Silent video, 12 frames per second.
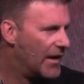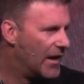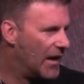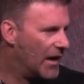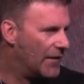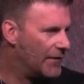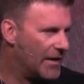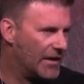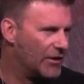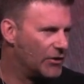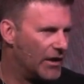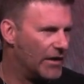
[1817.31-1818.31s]

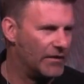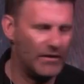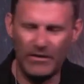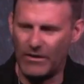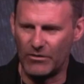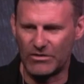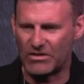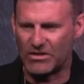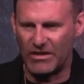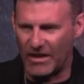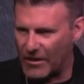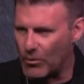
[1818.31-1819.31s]
and there was just
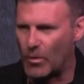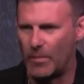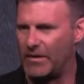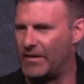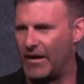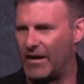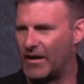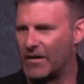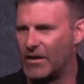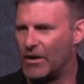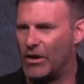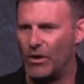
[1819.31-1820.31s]
another woman there